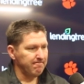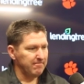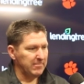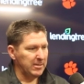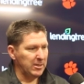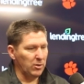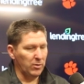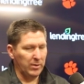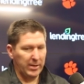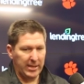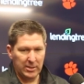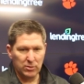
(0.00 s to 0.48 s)

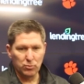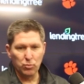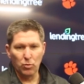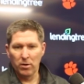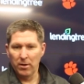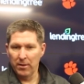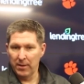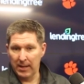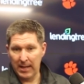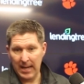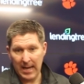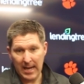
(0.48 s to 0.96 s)
you know, he's one
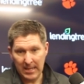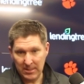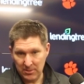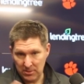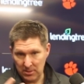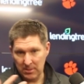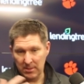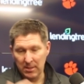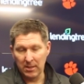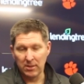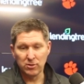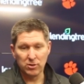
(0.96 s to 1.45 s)
of the guys
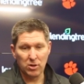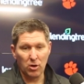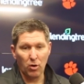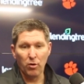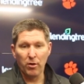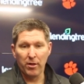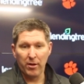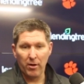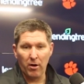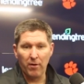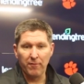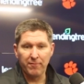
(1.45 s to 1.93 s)
that does go
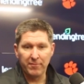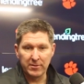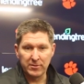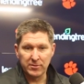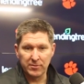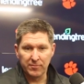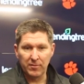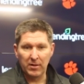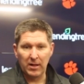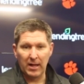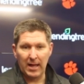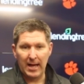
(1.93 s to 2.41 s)
to the
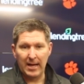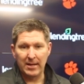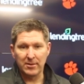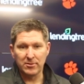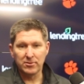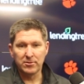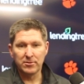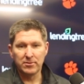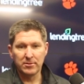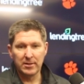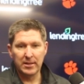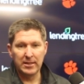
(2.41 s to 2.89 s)
offensive
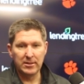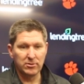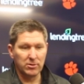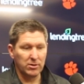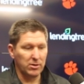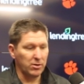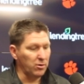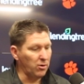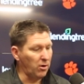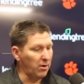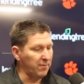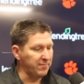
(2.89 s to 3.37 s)
glass. He's a
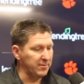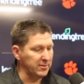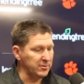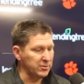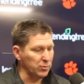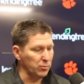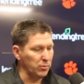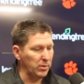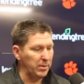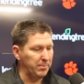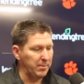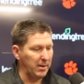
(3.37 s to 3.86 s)
good
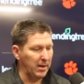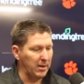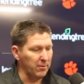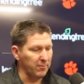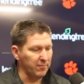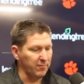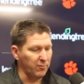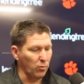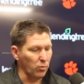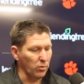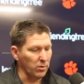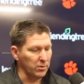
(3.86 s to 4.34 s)
offensive rebounder
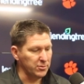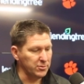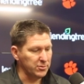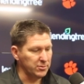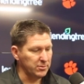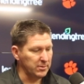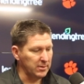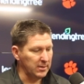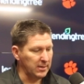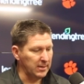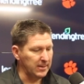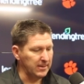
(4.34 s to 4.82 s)
for us.
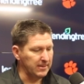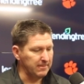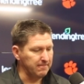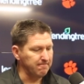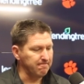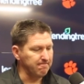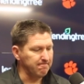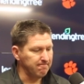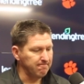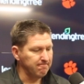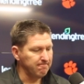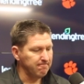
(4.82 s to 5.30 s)
Um,
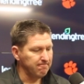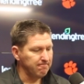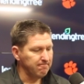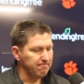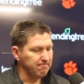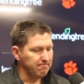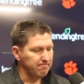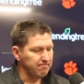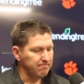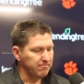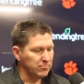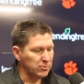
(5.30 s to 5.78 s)

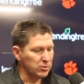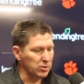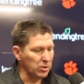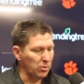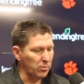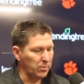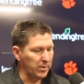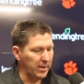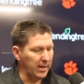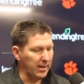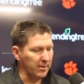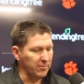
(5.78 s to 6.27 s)

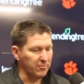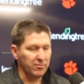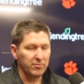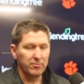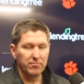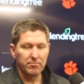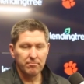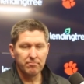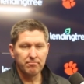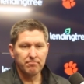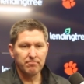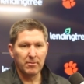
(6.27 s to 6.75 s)
so yes,
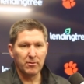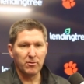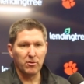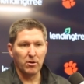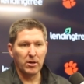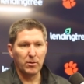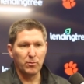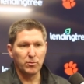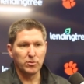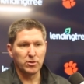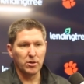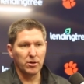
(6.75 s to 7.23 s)

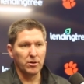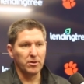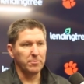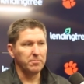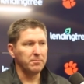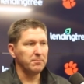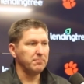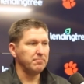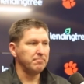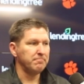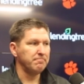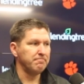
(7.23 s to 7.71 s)
probably was good.
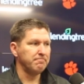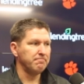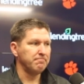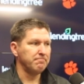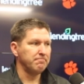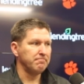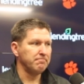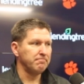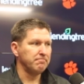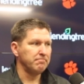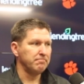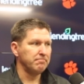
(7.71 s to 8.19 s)

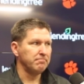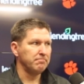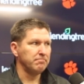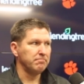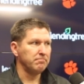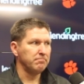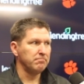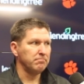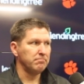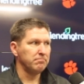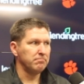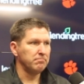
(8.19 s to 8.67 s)

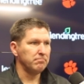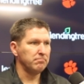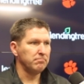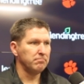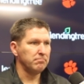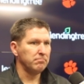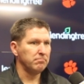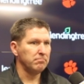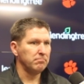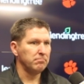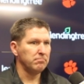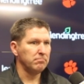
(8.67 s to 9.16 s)
Tyson had
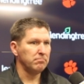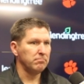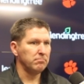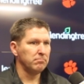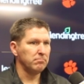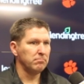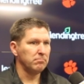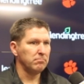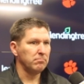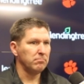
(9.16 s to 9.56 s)
that seven,